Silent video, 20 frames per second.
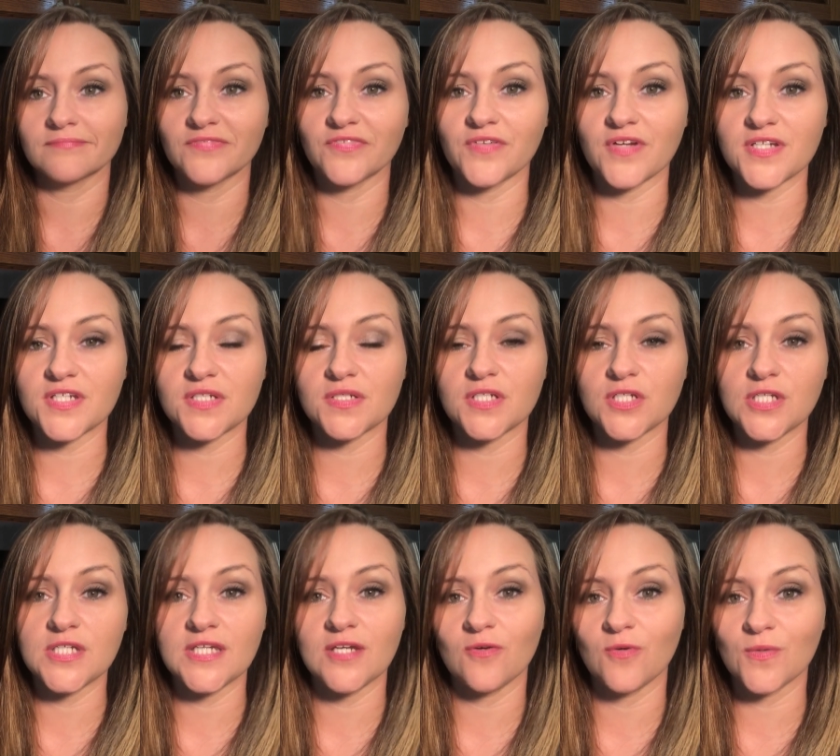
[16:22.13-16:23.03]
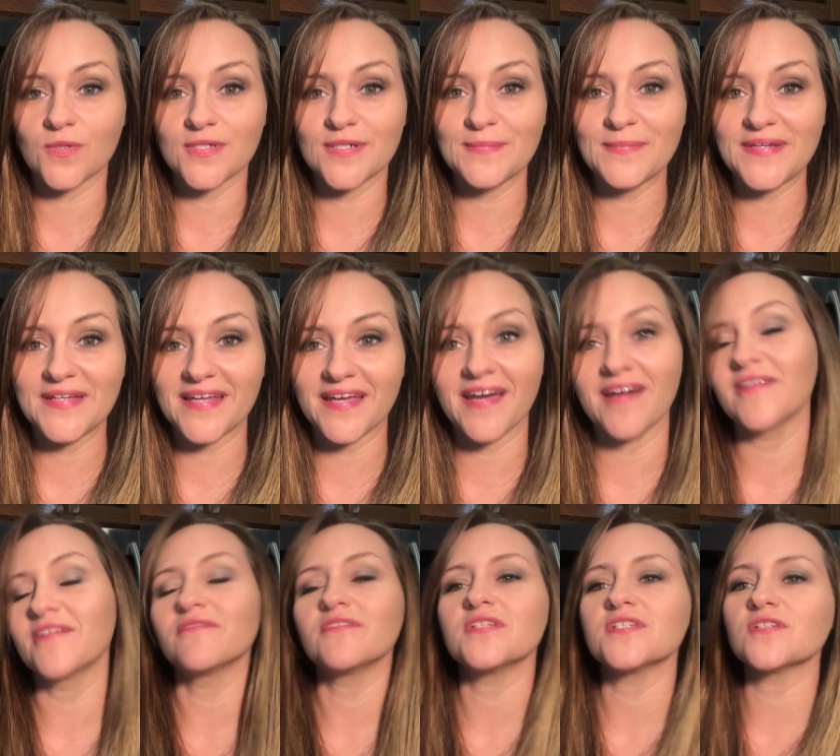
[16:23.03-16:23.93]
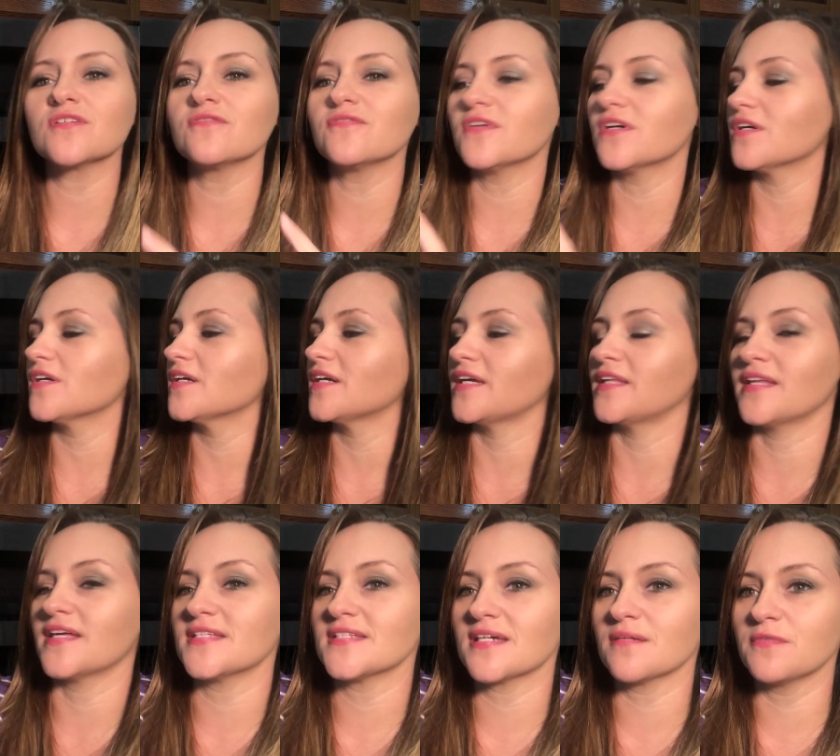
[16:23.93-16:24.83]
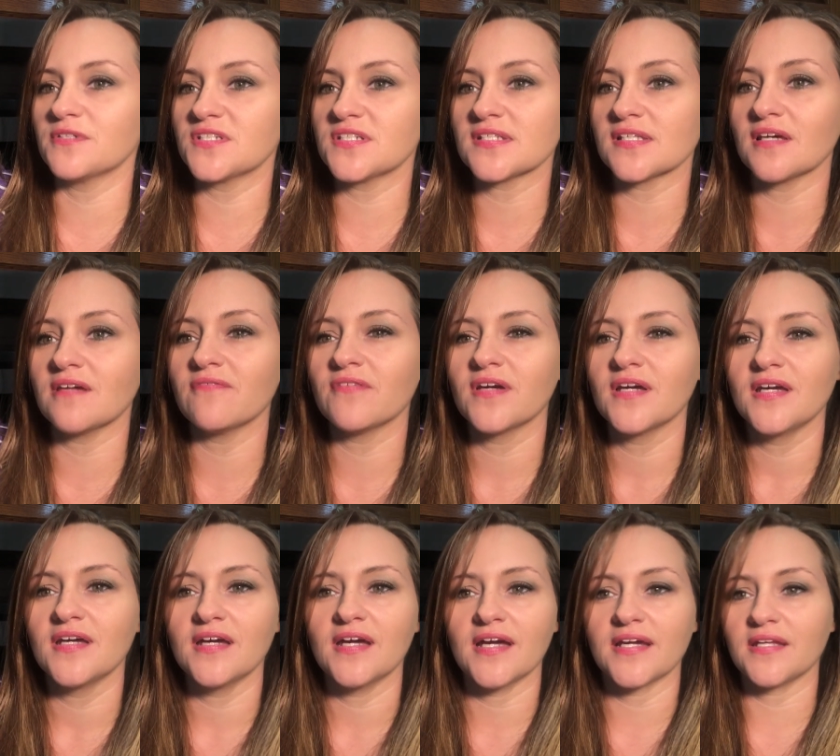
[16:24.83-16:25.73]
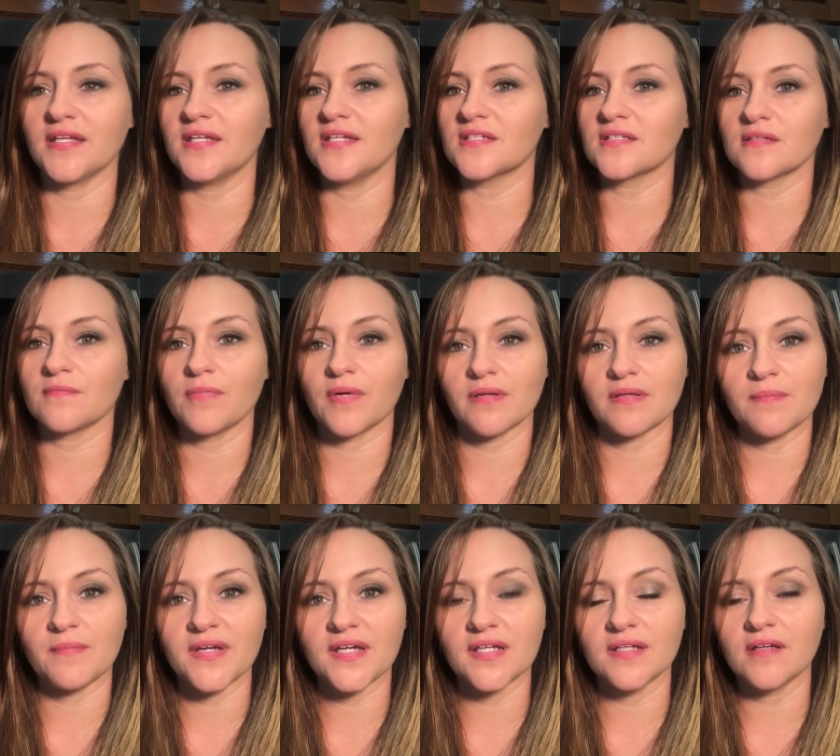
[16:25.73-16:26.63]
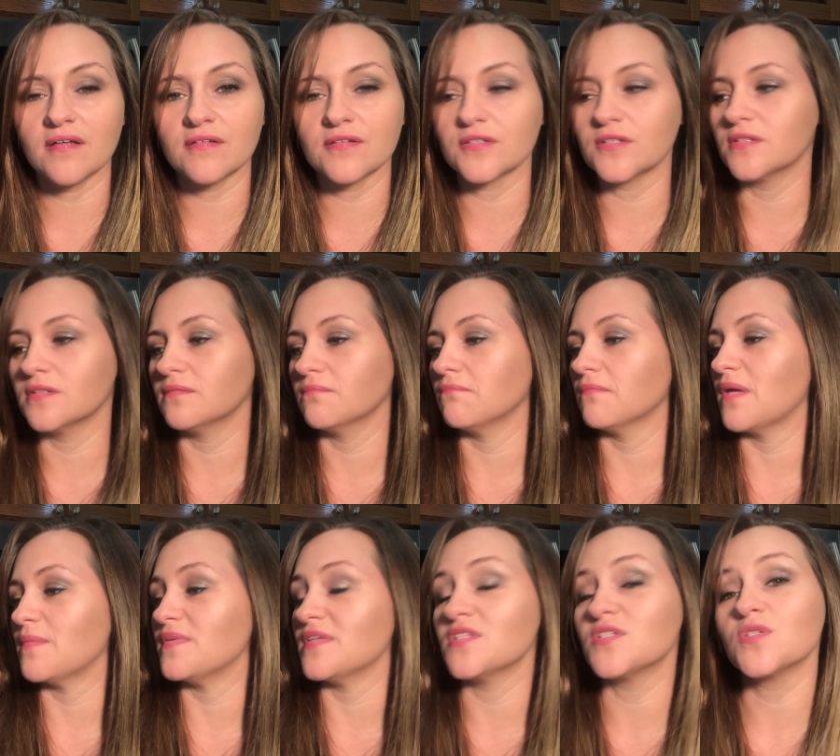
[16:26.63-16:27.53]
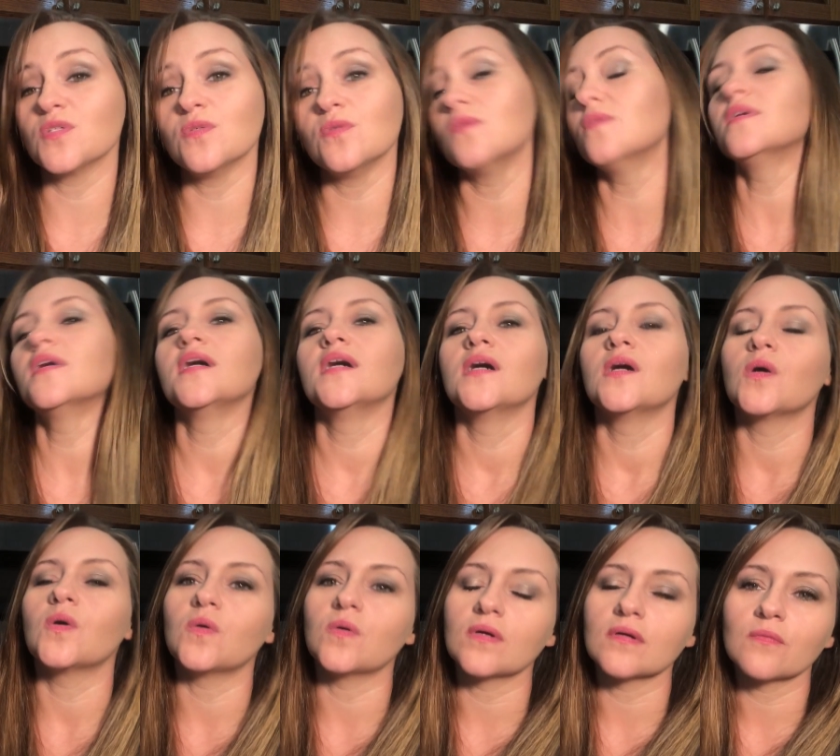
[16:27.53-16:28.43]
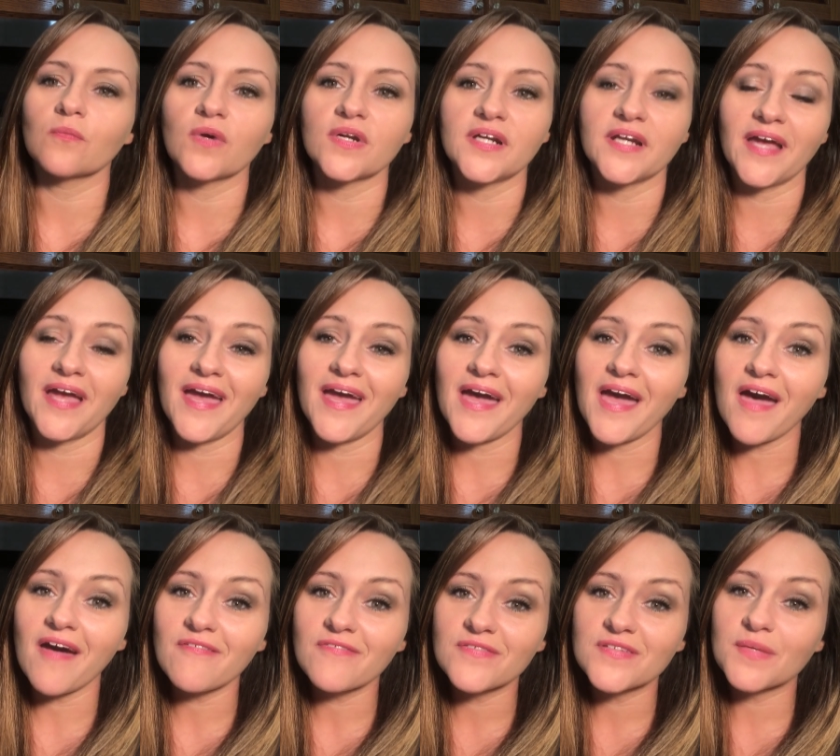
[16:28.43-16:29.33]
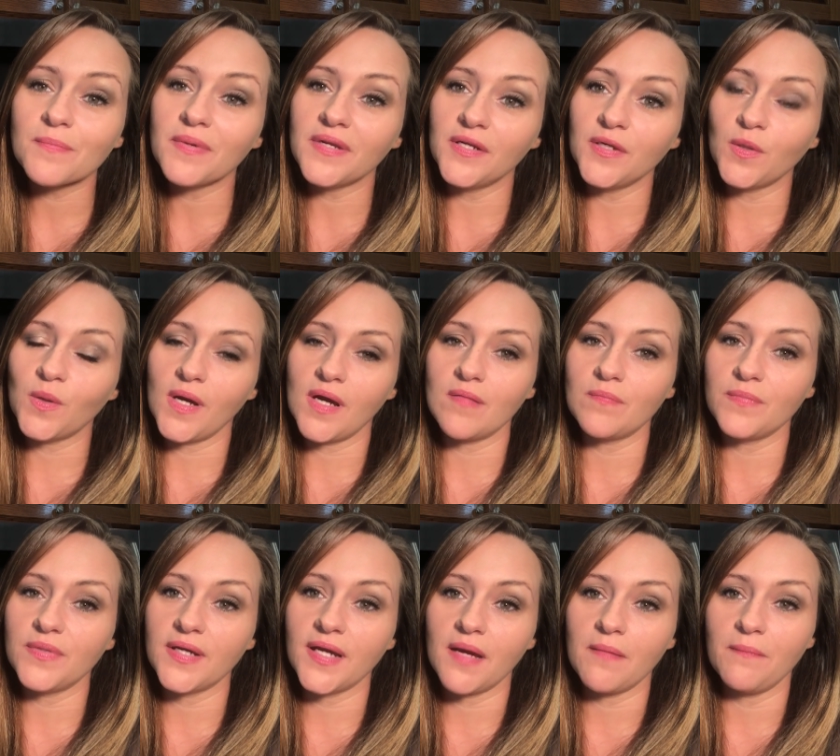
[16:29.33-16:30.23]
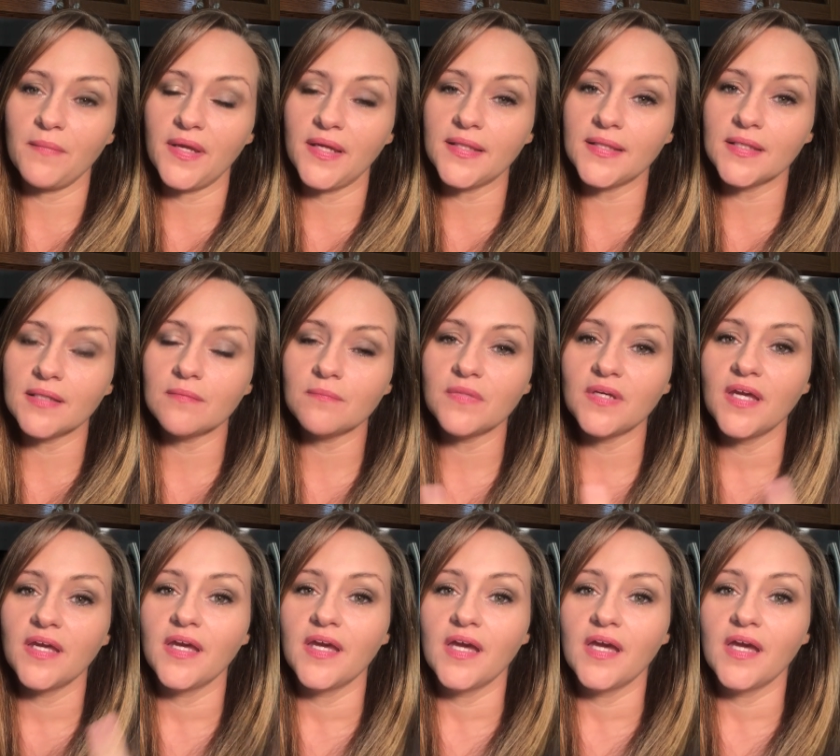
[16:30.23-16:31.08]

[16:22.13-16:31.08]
freshy ornament out of it so far, and that's how much is left. I can easily probably make another, maybe two or one and a half, depending on how big I make them.